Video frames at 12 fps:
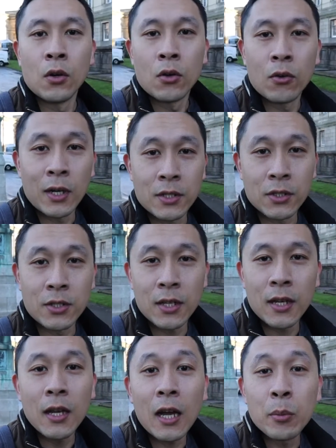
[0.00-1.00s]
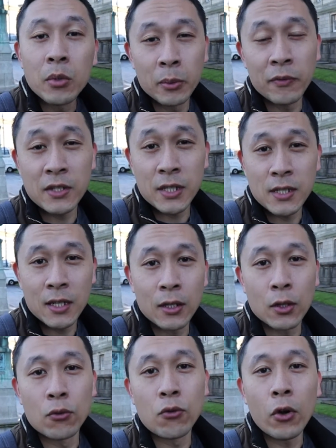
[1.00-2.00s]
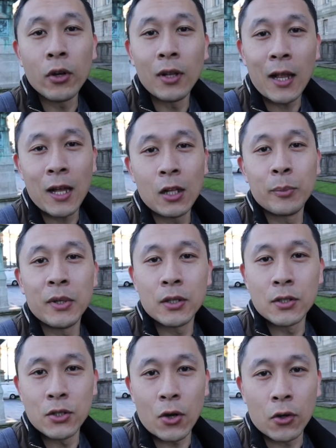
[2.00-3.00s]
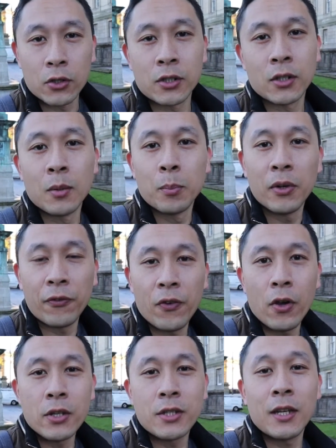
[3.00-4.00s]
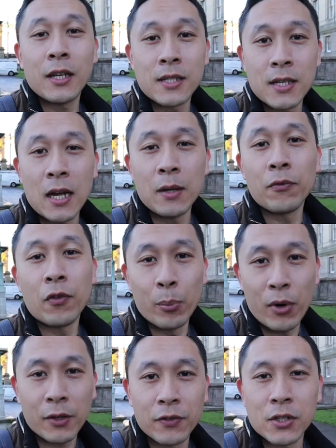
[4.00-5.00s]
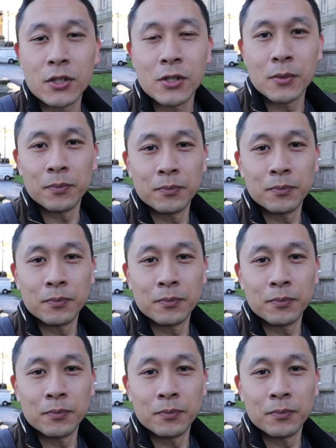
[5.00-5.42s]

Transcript: Right, so today I'm going to be visiting the Royal Albert Docks, but first it's time for breakfast.